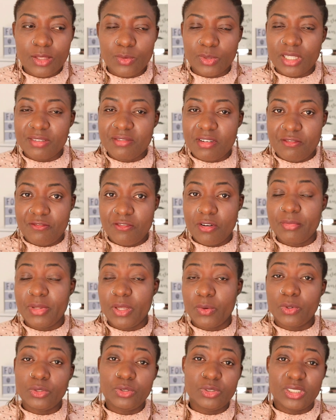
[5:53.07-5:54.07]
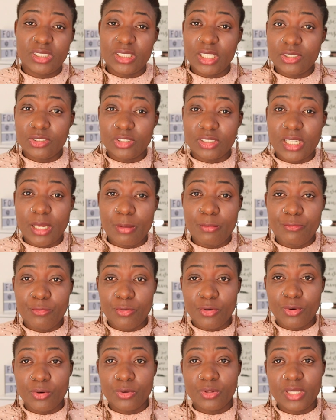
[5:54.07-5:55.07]
whatever form they want to send to them
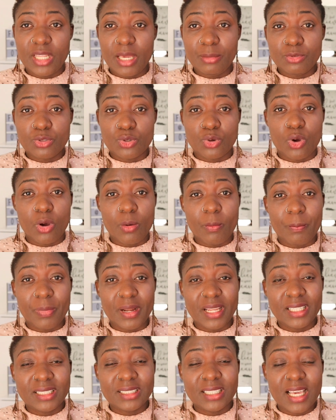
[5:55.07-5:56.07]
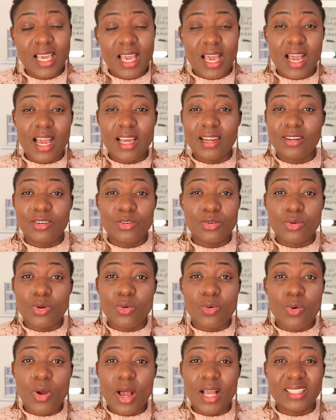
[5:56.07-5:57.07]
for them to complete and
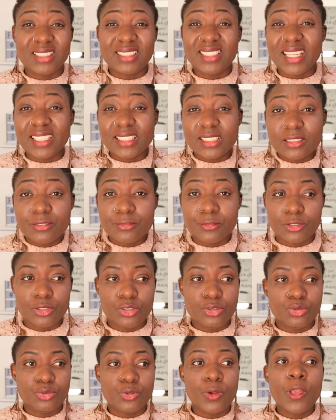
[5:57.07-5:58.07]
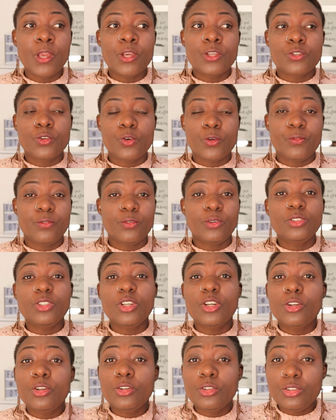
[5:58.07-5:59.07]
to attest for you. So if you want
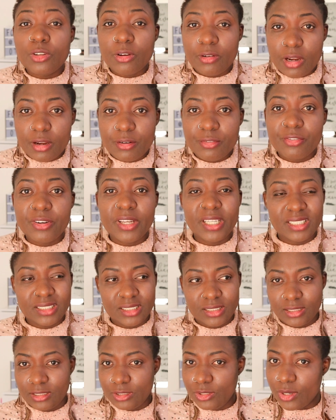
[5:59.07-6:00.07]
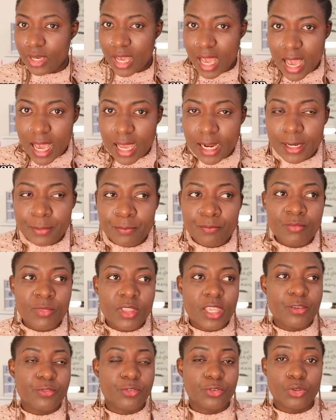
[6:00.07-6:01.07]
to include your reference, you can.
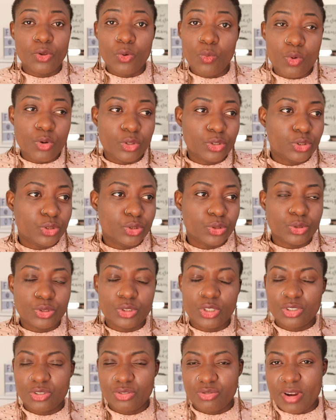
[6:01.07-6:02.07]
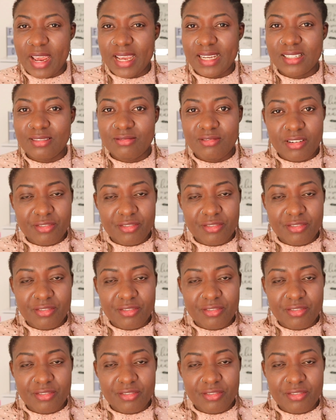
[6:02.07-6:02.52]
If you don't want to, just write